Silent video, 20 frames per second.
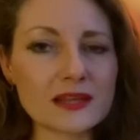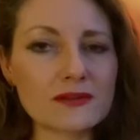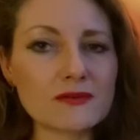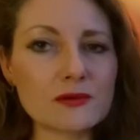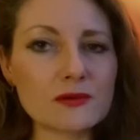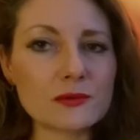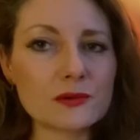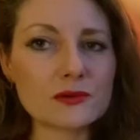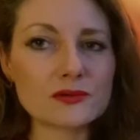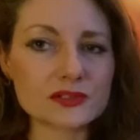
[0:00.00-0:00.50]
all
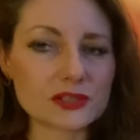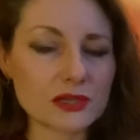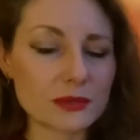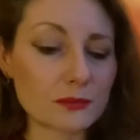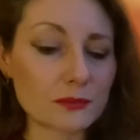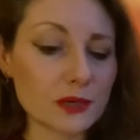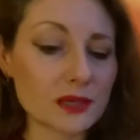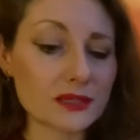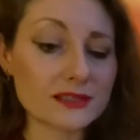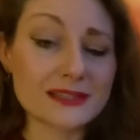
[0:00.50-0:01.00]
bullshit,
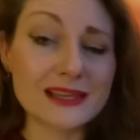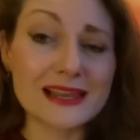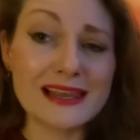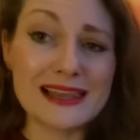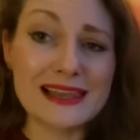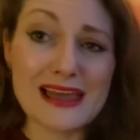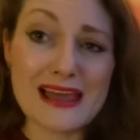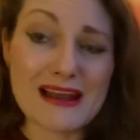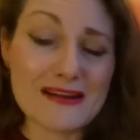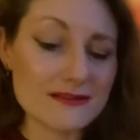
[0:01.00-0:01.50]
but it's
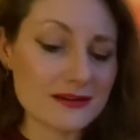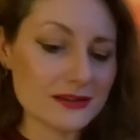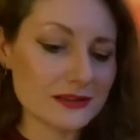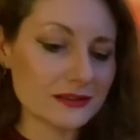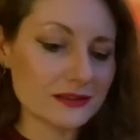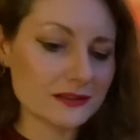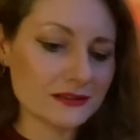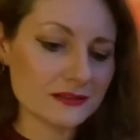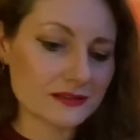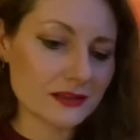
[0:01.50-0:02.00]

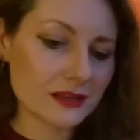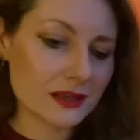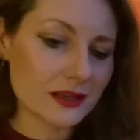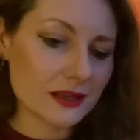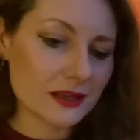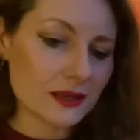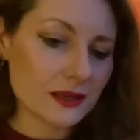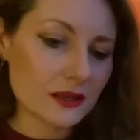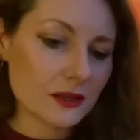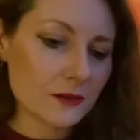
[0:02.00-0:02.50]
hilarious.
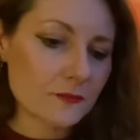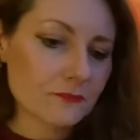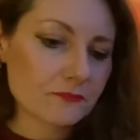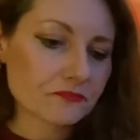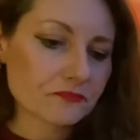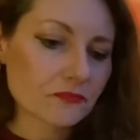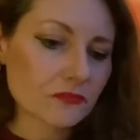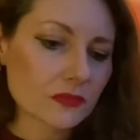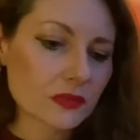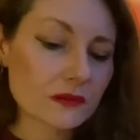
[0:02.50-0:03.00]

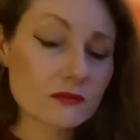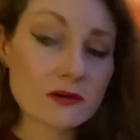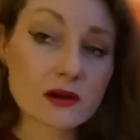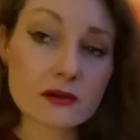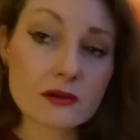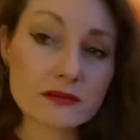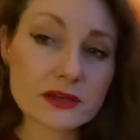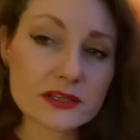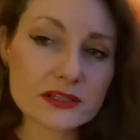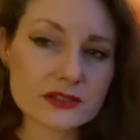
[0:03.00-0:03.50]
Well,
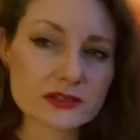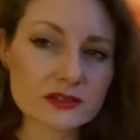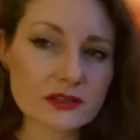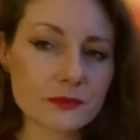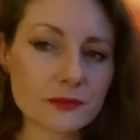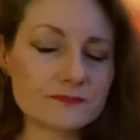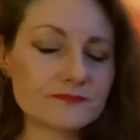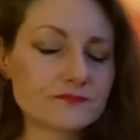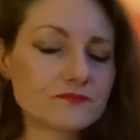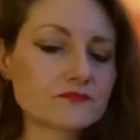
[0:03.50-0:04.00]
I'll read you
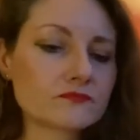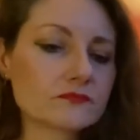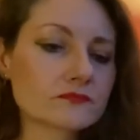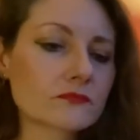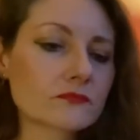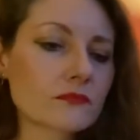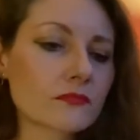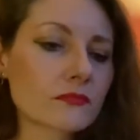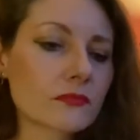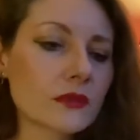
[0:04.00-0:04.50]
some.
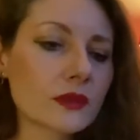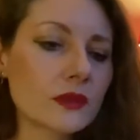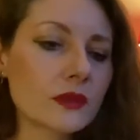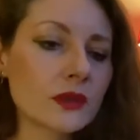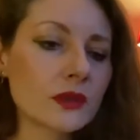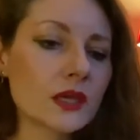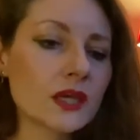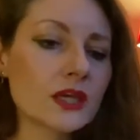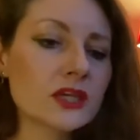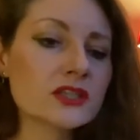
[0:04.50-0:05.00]

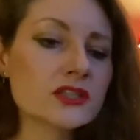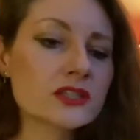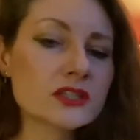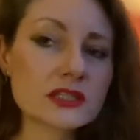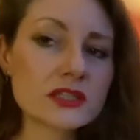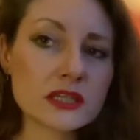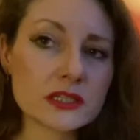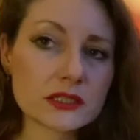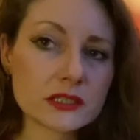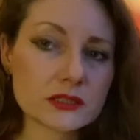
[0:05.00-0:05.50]

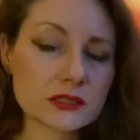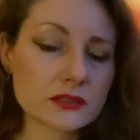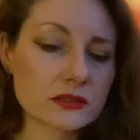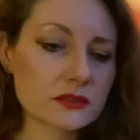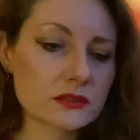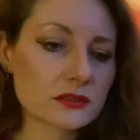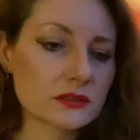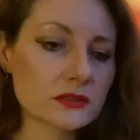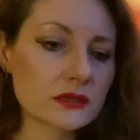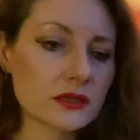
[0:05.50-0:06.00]

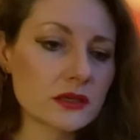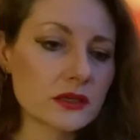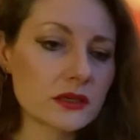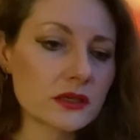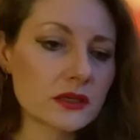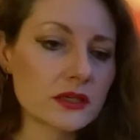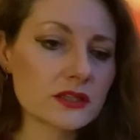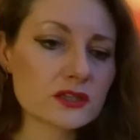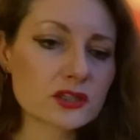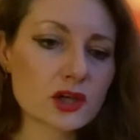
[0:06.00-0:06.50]
Genius
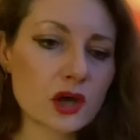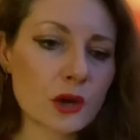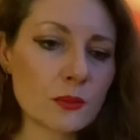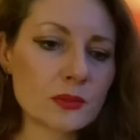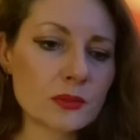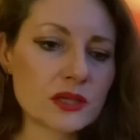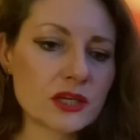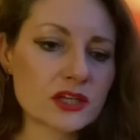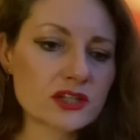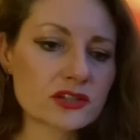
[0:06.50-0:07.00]
is a
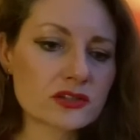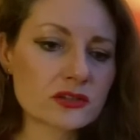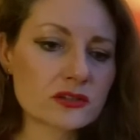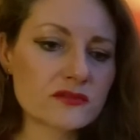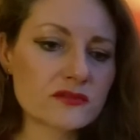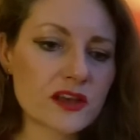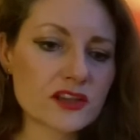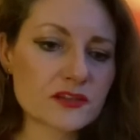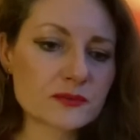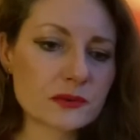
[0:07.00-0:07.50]
combination
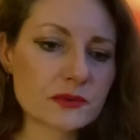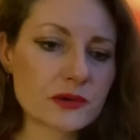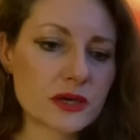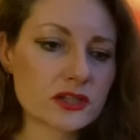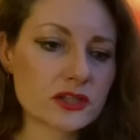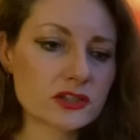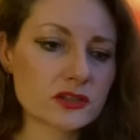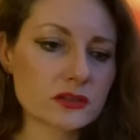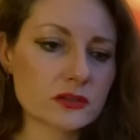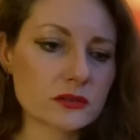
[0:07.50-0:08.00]
of
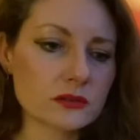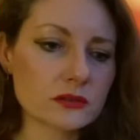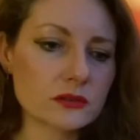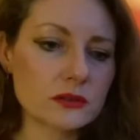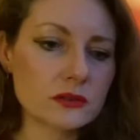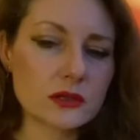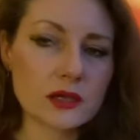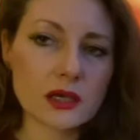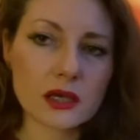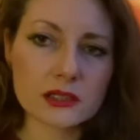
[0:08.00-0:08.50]
aspiration
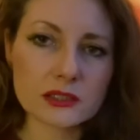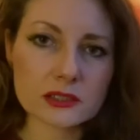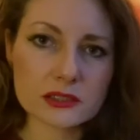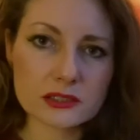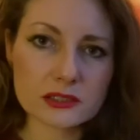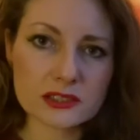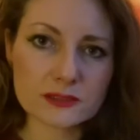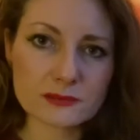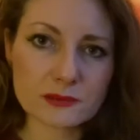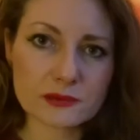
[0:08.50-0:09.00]
and
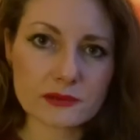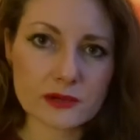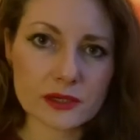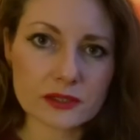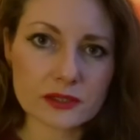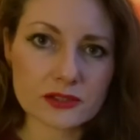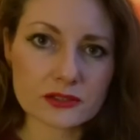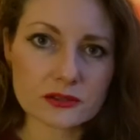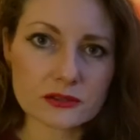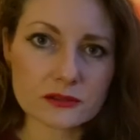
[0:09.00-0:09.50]

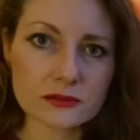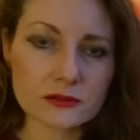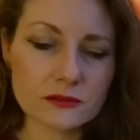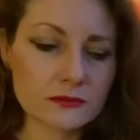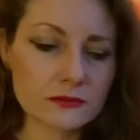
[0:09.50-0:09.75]
inspiration.